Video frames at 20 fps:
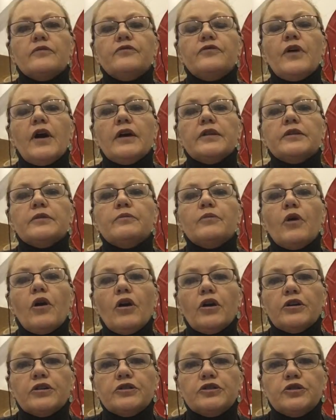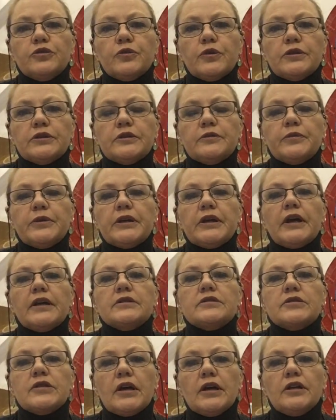Find the market you want to be
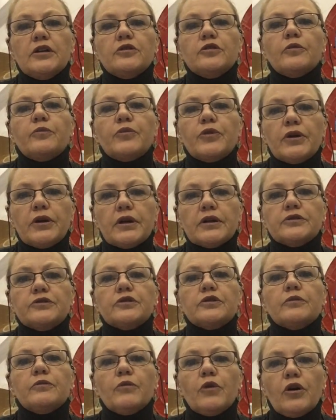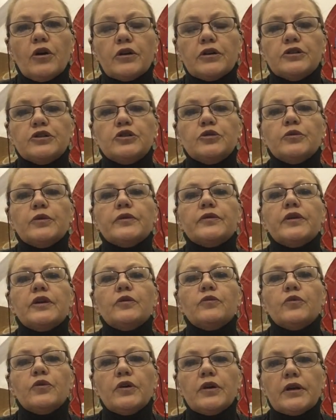and tailor your product to the market. You will
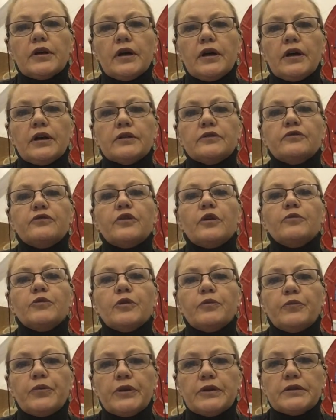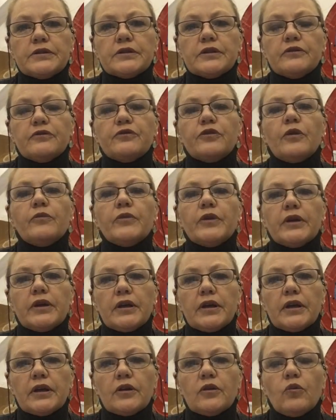then work out from your printer, from the
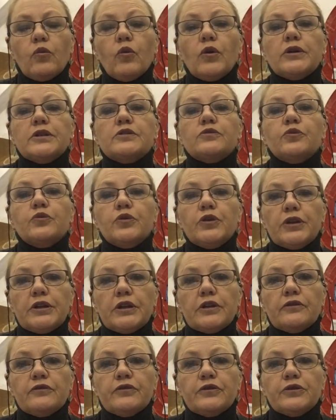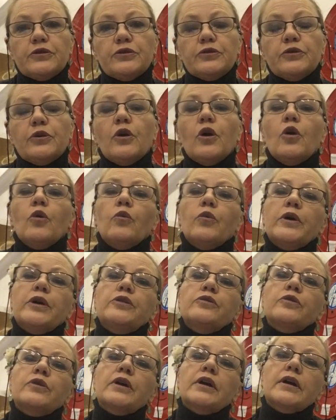ink, what is working for you, where
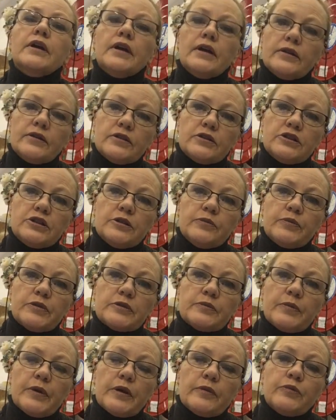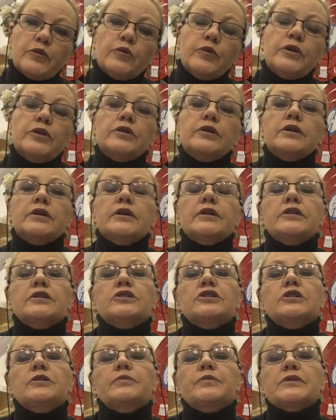you can get the cheapest paper, where you can get the
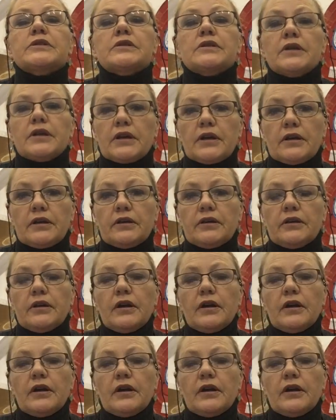cheapest ink.